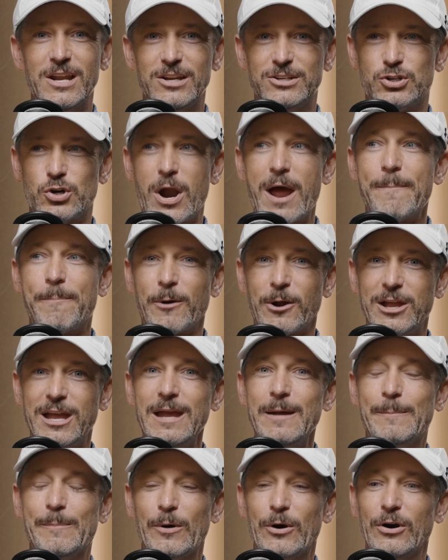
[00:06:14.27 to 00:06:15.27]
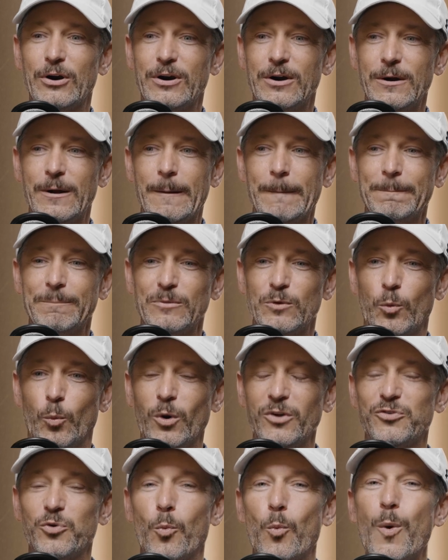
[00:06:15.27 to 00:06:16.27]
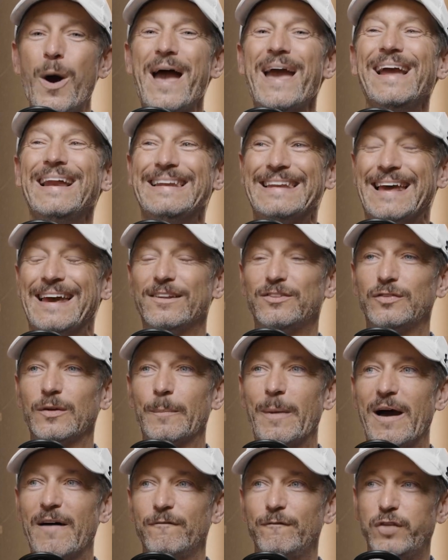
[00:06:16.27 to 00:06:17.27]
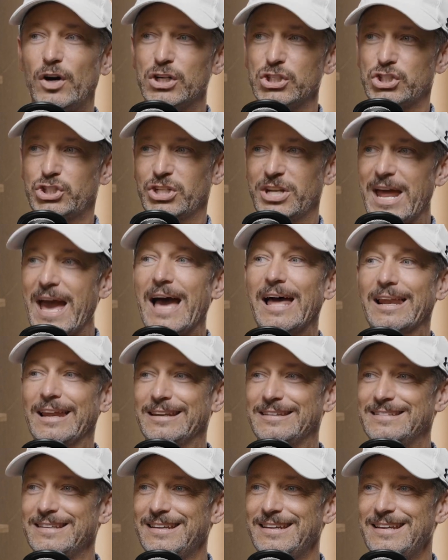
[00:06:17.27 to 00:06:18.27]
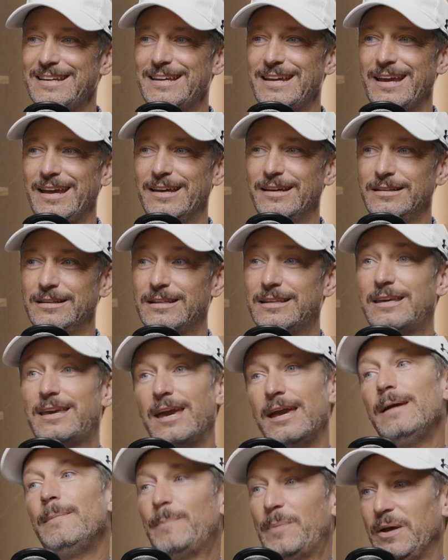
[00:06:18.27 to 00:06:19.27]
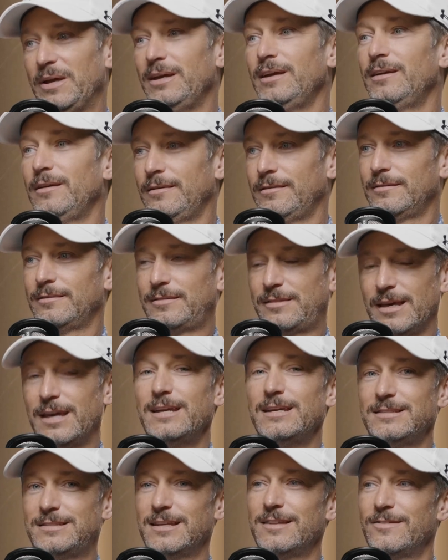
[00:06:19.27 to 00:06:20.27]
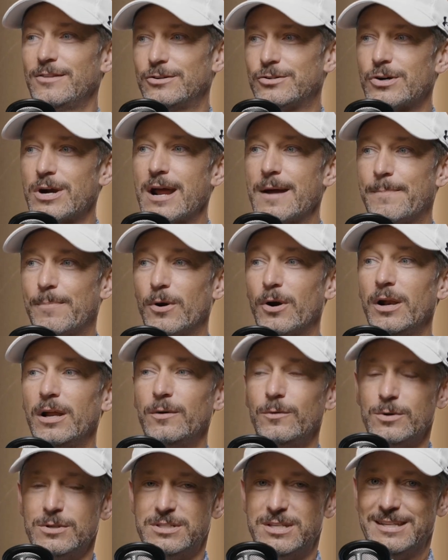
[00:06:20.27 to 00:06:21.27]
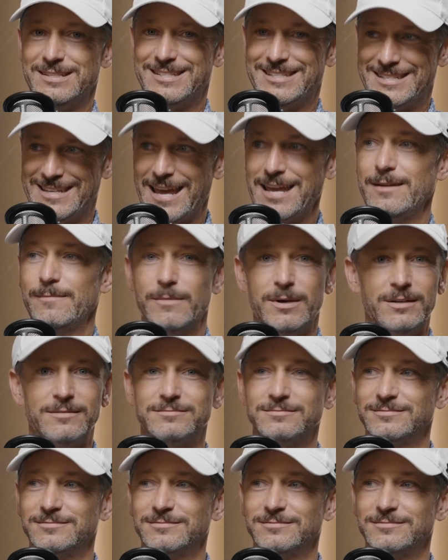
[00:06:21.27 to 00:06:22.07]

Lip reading: a Trapper Keeper was way less about functionality and keeping things in the trapper. It was a statement.